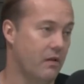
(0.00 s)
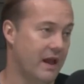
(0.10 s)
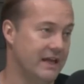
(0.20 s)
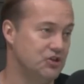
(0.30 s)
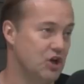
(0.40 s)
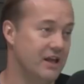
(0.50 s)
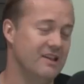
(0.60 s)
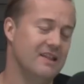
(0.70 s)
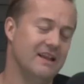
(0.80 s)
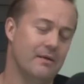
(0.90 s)
like I
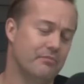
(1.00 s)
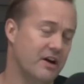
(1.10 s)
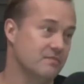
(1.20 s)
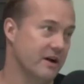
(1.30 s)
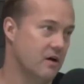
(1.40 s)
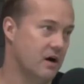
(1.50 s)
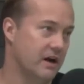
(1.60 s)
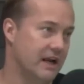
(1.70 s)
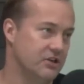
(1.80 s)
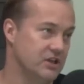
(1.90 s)
just think that breaks my
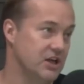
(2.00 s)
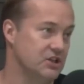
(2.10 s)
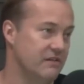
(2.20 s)
heart in education.